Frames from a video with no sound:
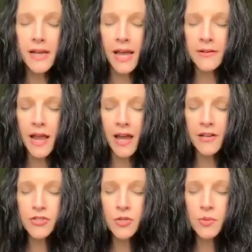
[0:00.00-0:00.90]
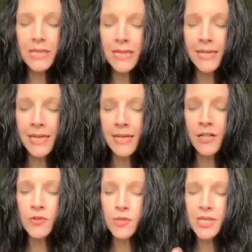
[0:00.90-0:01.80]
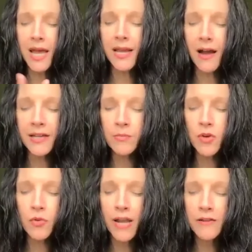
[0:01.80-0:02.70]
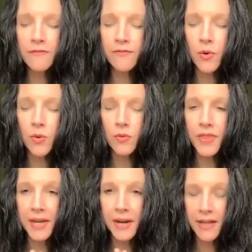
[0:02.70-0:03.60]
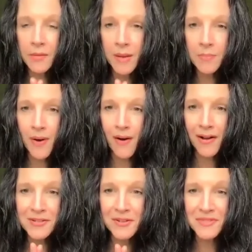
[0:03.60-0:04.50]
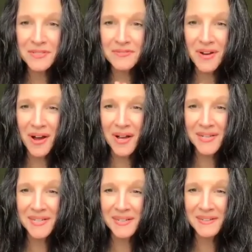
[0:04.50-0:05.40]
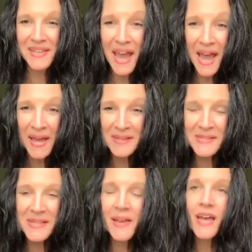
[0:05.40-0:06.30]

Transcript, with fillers: And as you lean in and you say, I am grateful that I am a part of the divine. Yes.